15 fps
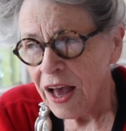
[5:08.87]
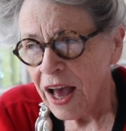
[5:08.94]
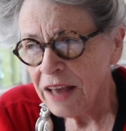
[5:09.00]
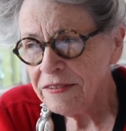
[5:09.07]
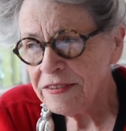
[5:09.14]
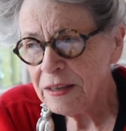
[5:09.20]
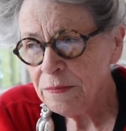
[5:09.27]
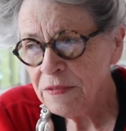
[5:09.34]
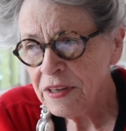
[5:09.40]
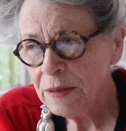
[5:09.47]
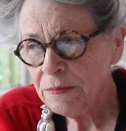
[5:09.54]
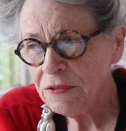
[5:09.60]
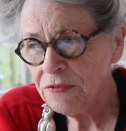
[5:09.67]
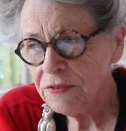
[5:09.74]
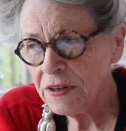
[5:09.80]
I
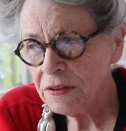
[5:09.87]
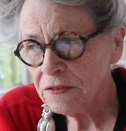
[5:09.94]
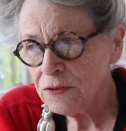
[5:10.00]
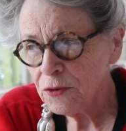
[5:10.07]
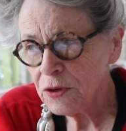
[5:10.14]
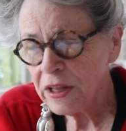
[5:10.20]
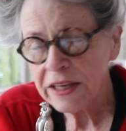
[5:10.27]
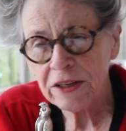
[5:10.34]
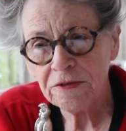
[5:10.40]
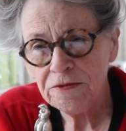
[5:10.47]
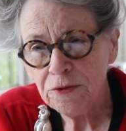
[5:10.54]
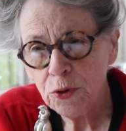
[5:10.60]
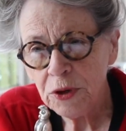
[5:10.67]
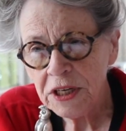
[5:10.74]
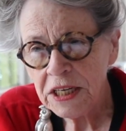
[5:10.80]
sometimes felt sort of like a
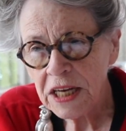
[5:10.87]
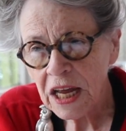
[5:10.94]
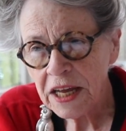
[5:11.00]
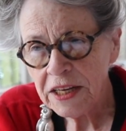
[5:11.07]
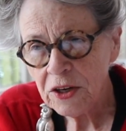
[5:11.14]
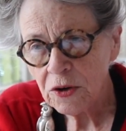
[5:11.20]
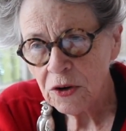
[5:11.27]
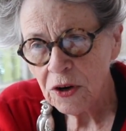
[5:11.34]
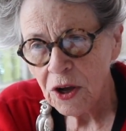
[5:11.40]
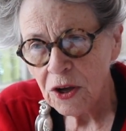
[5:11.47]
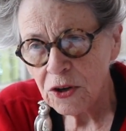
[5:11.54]
49er